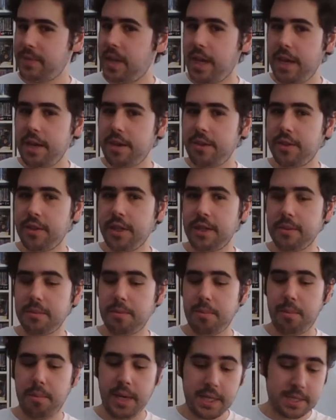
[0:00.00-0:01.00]
anything.
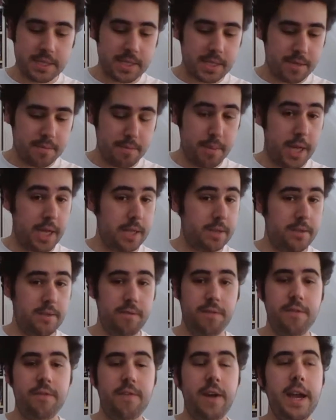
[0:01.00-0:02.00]
But, but I'm
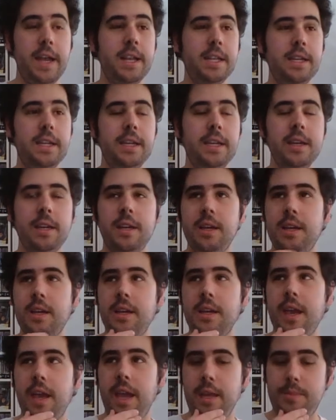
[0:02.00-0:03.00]
finally
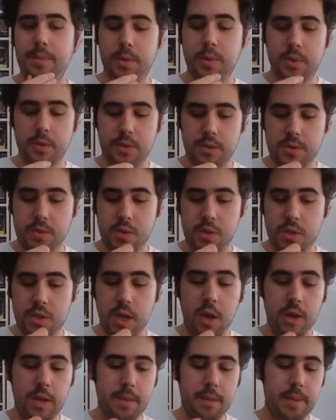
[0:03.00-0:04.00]
able to
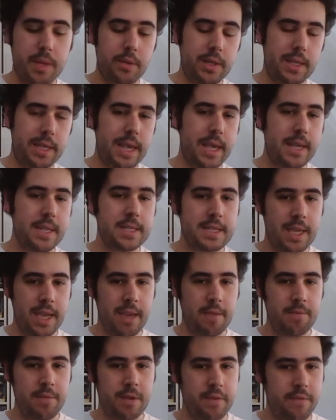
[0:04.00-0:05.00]
talk about the latest
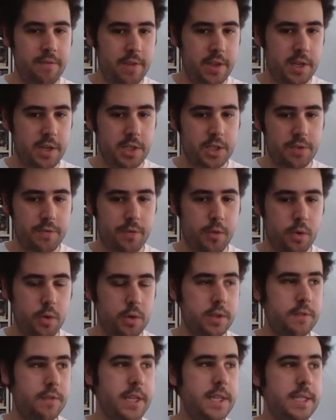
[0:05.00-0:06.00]
game they finished
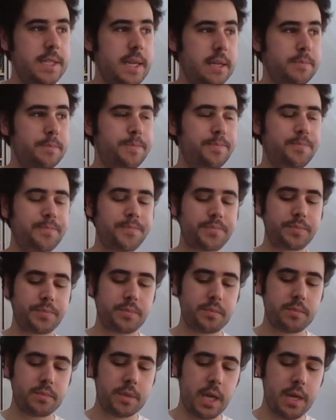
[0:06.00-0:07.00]
for the Vita
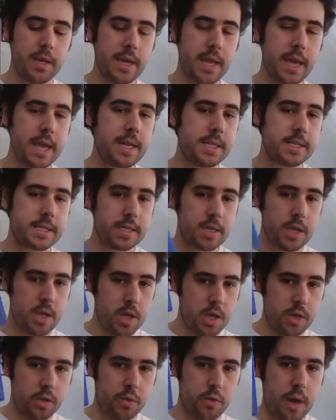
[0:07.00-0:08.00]
and that is
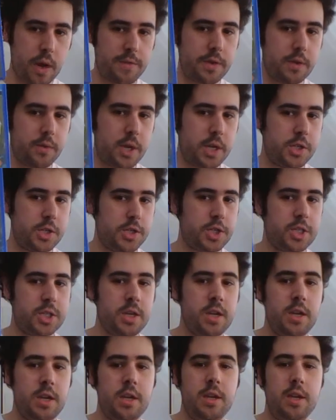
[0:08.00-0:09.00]
Gravity
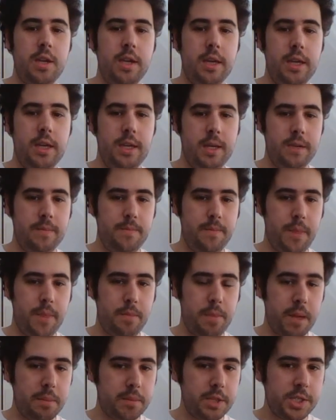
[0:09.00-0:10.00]
Rush, um,
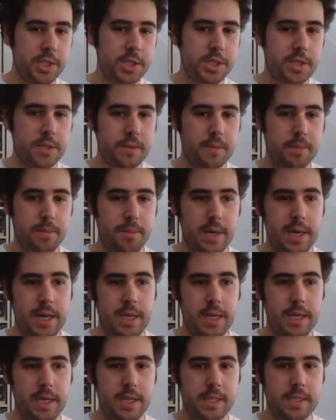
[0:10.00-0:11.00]
published
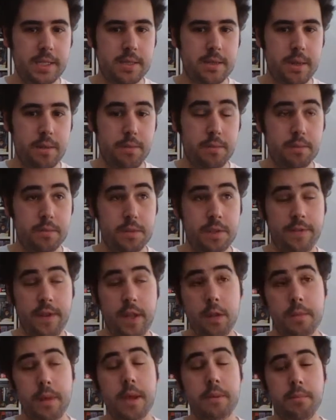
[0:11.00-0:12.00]
by, um,
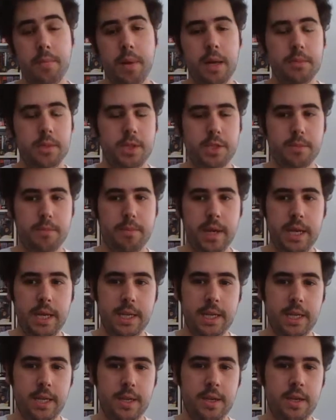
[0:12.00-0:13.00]
developed and published
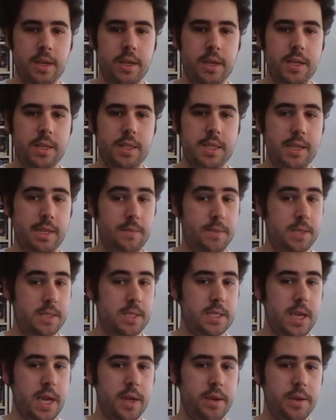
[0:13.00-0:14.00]
by Team
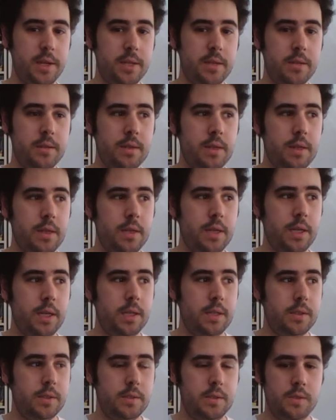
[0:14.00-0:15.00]
Siren
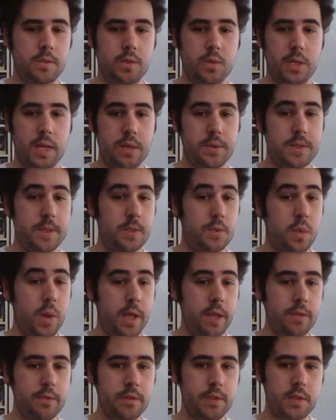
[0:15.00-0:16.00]
in
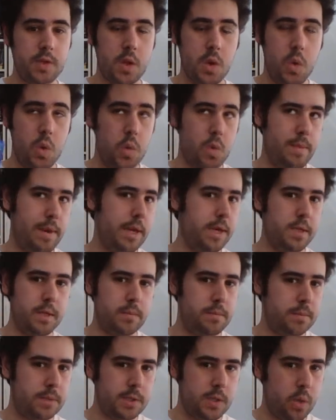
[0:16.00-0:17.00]
2012, so by
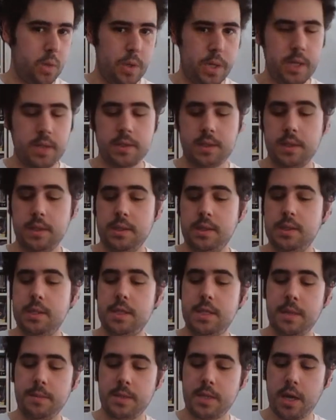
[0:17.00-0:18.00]
Sony, since
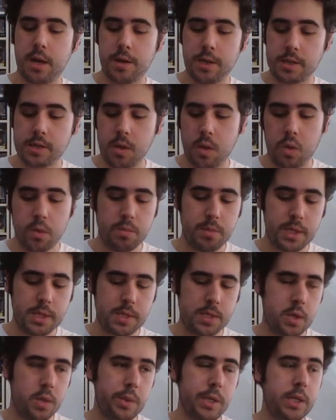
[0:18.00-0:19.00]
Team Siren is owned by
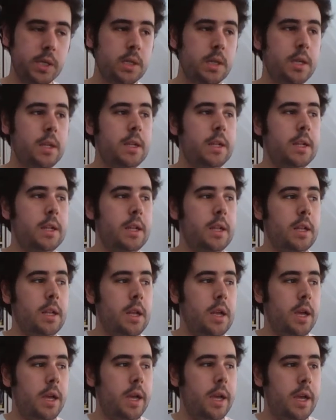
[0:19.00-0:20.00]
Sony.
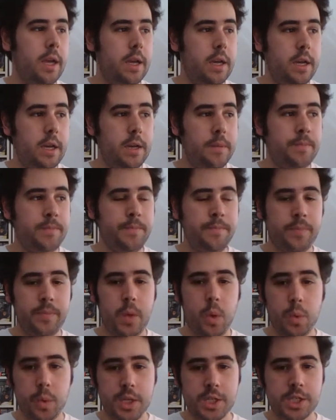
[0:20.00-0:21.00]
Um,
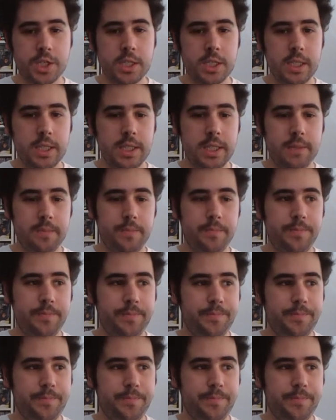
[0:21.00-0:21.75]
originally,